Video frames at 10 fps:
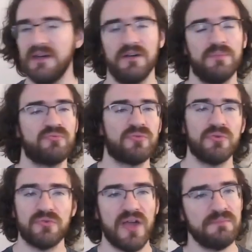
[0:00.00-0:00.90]

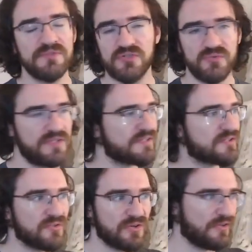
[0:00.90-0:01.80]
programs to
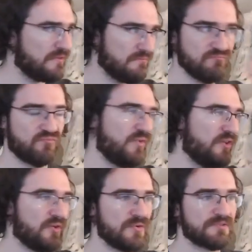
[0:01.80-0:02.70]
install on
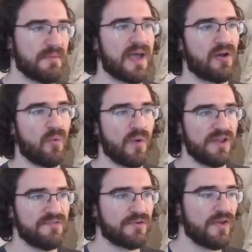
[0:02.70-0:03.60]
Windows, Mac, or
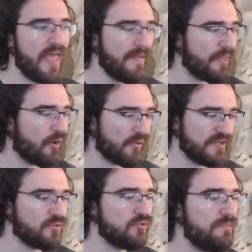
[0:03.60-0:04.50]
whatever, or it
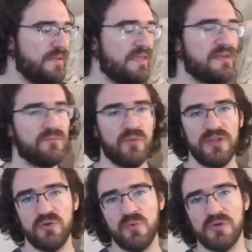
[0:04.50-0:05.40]
could be when
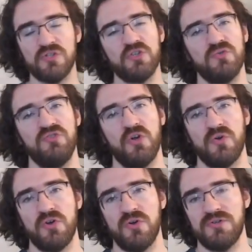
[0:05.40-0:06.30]
you want to
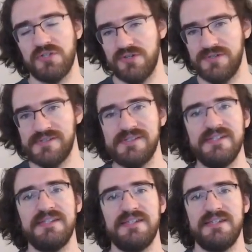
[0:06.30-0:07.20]
download a
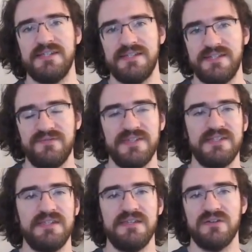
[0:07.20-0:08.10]
CD,
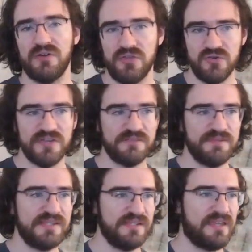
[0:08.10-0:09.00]
DVD, or USB
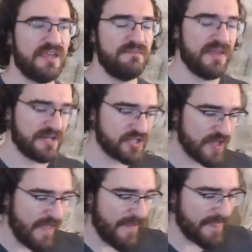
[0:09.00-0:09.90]
stick image.
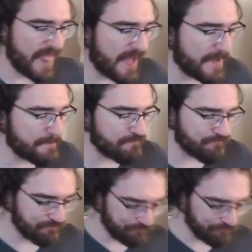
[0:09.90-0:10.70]
You